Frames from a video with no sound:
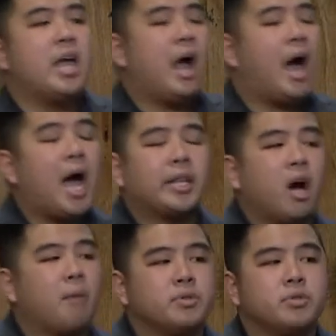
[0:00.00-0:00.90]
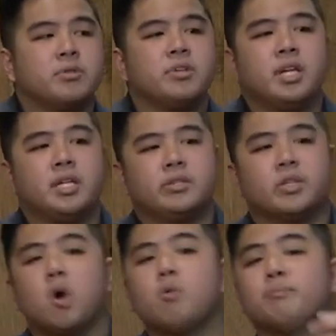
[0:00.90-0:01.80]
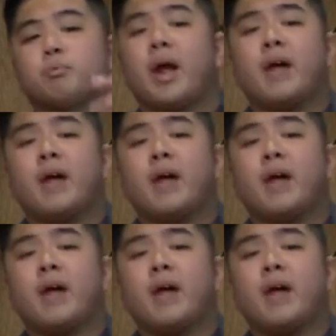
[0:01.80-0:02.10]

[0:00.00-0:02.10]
I had the opportunity to go and pray